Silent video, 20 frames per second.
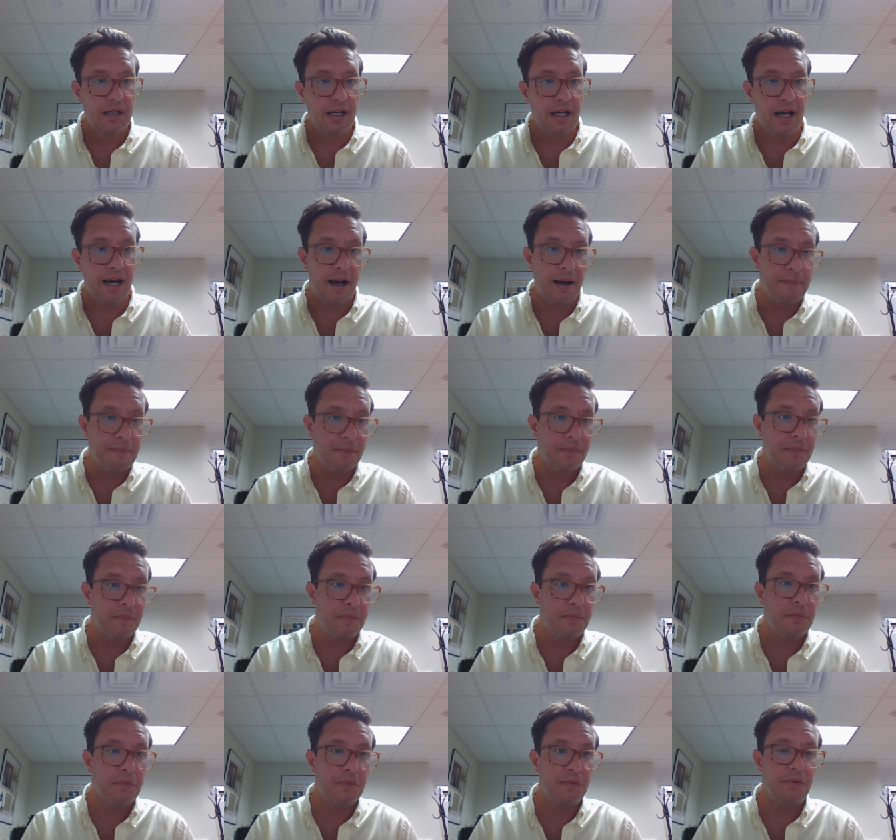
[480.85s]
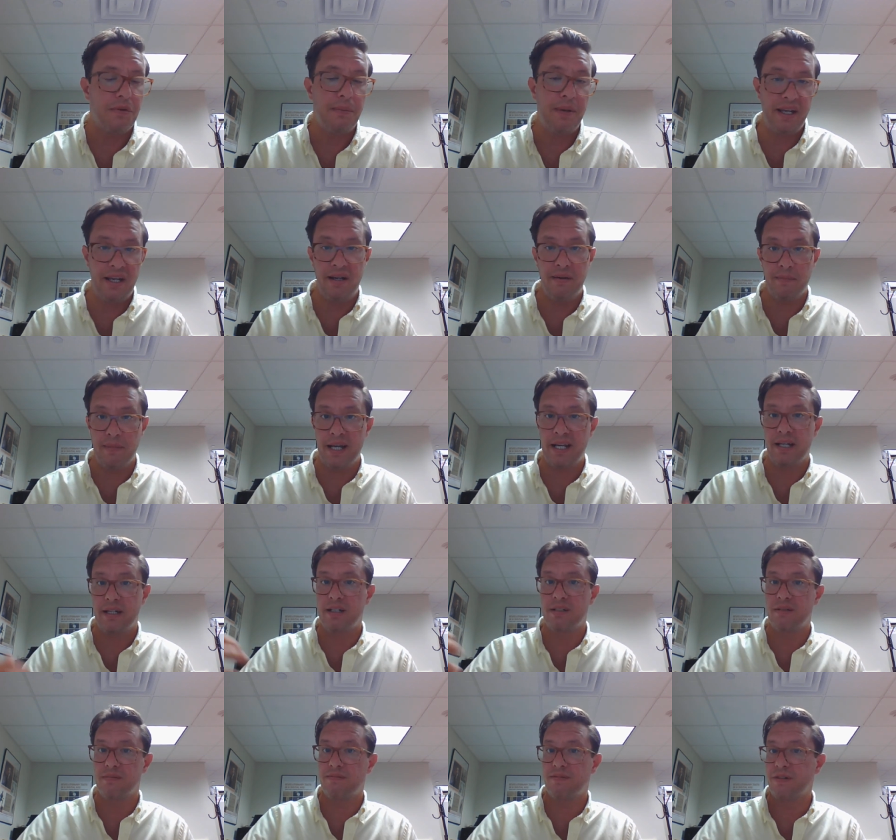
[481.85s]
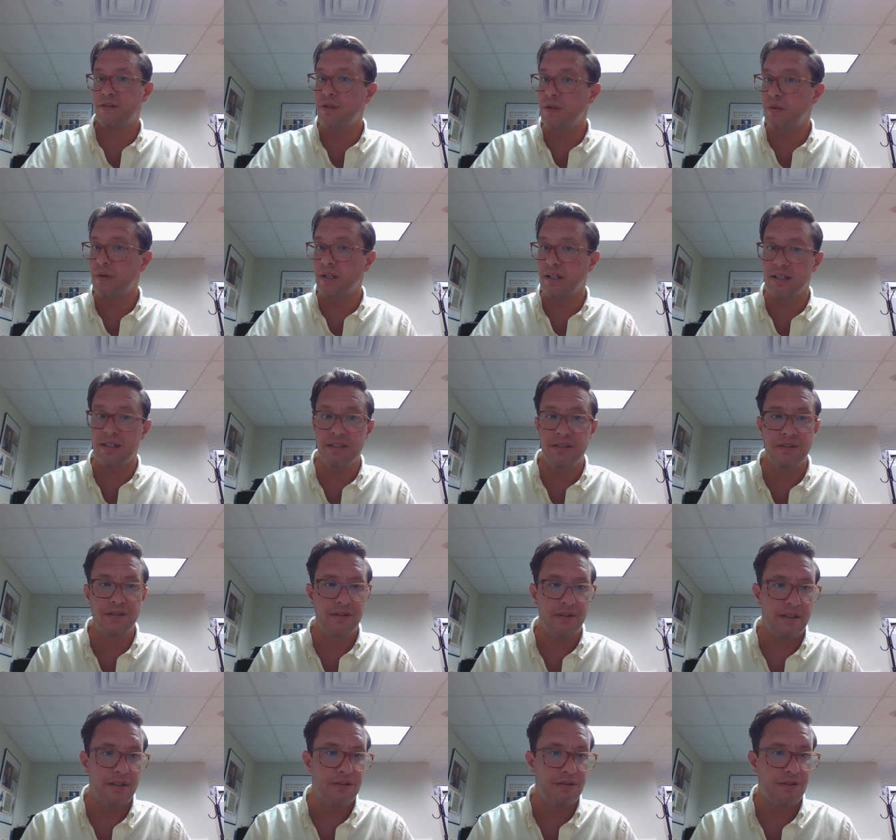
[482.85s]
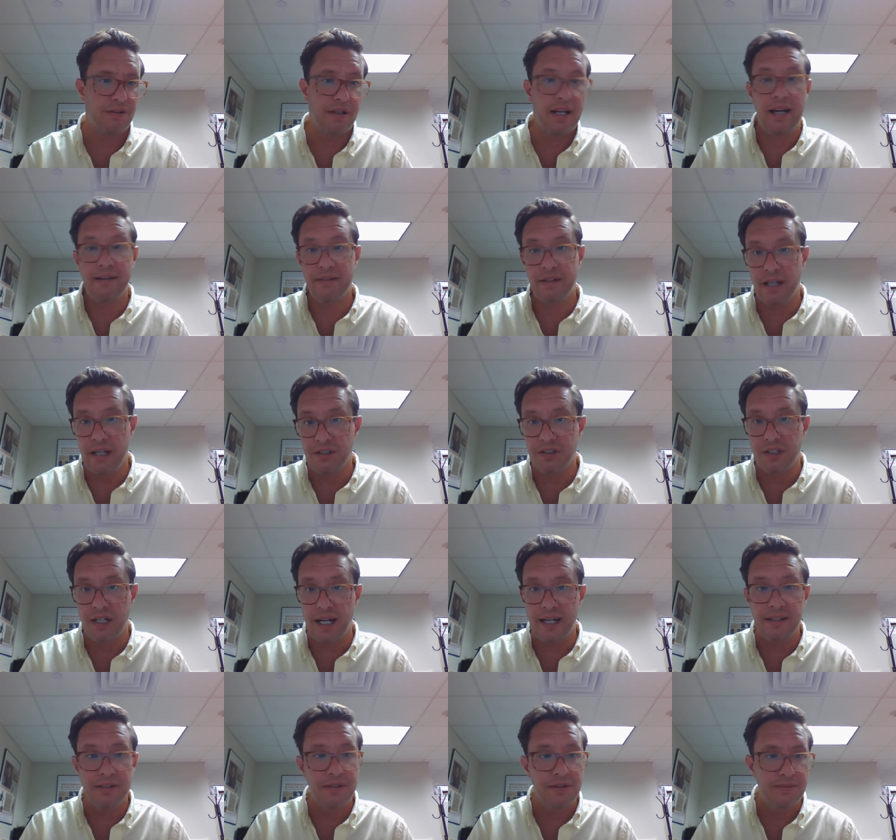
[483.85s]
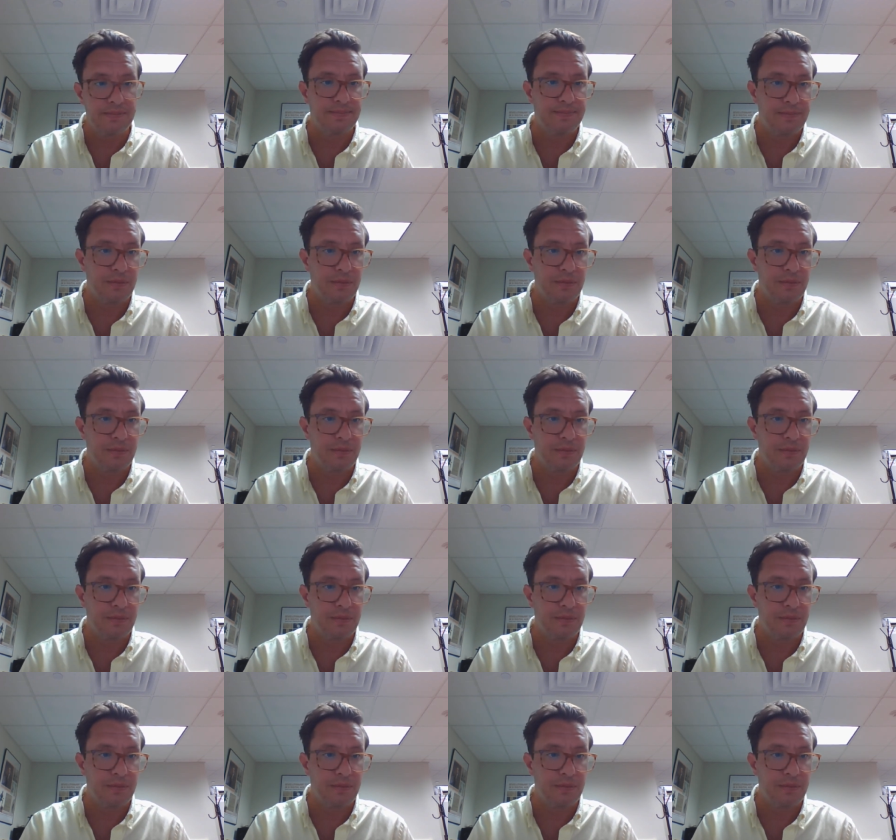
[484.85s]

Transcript: The main mechanism for doing this is the Navigation Acts,